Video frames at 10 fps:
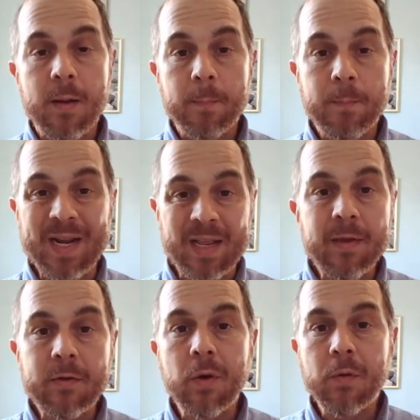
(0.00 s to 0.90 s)
But in
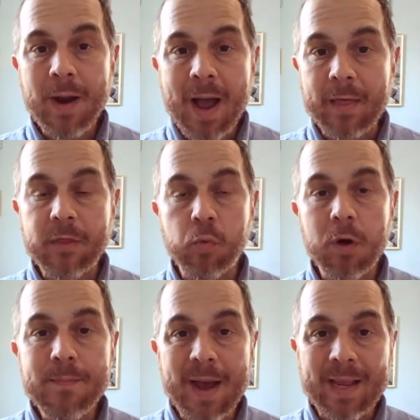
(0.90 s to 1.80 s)
the Torah, the
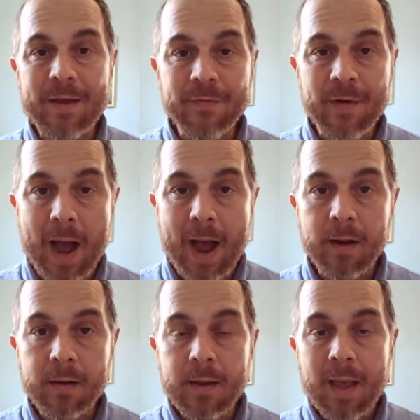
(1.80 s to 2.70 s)
word Magefah